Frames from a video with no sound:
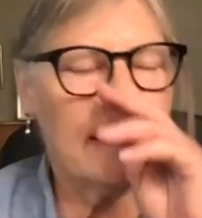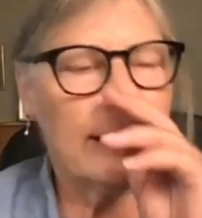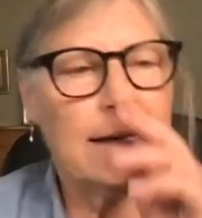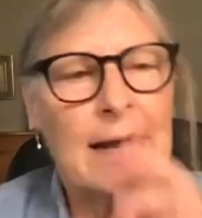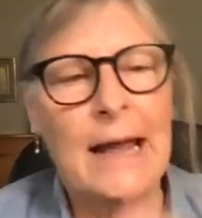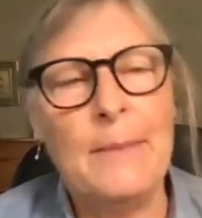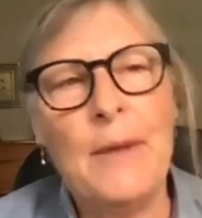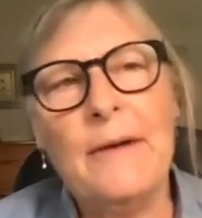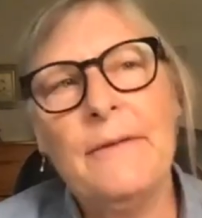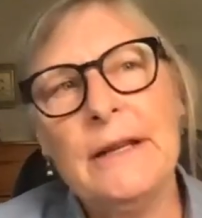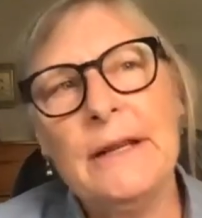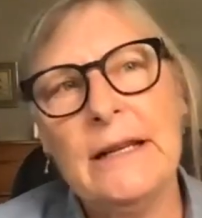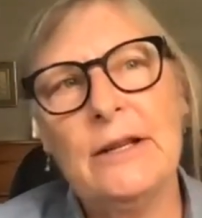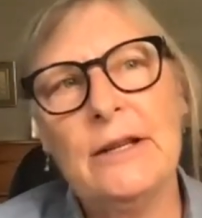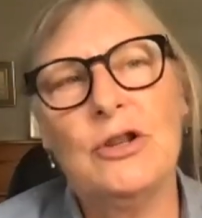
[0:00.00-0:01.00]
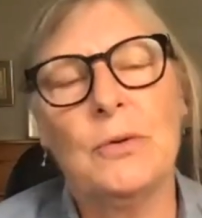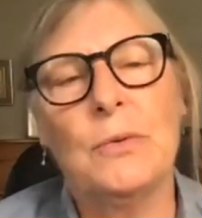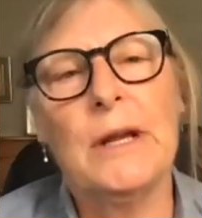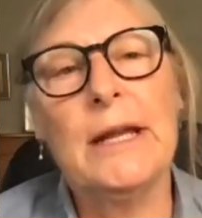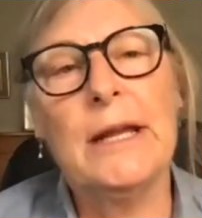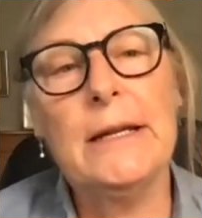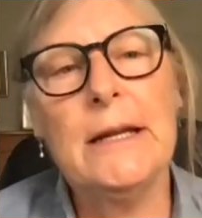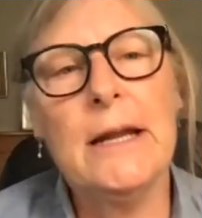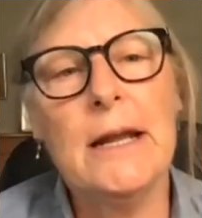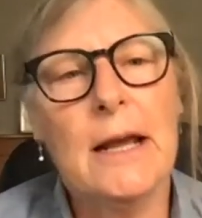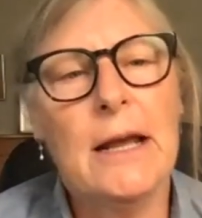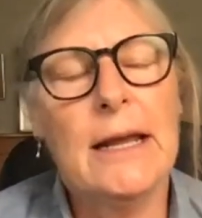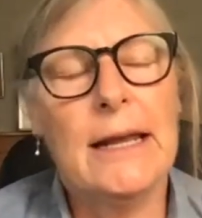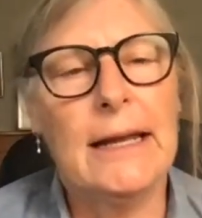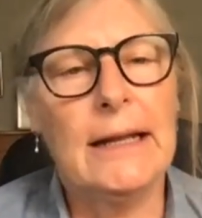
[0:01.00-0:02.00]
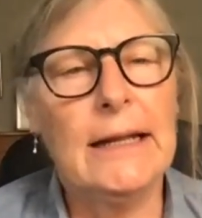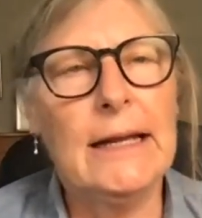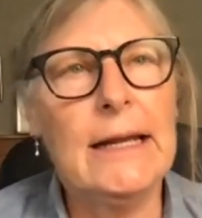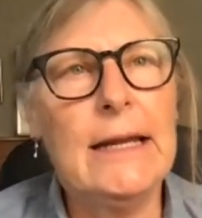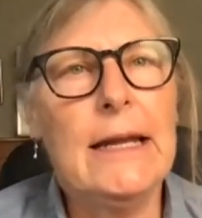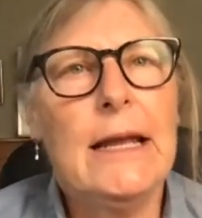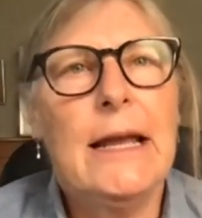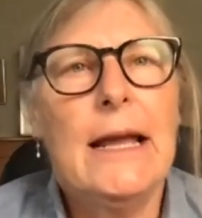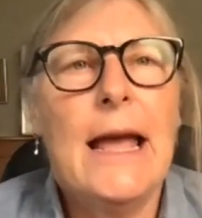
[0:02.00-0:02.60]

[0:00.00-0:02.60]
the name of it in Turin, Italy.